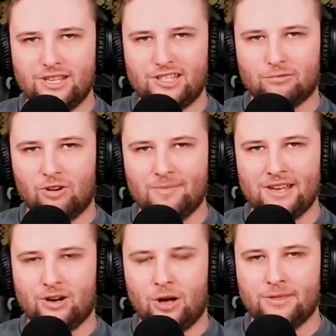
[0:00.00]
the
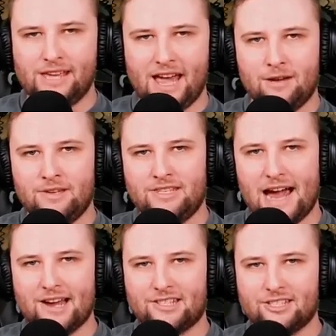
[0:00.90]
swarming on the enemy
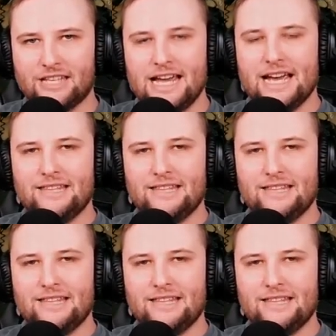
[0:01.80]
garrisons,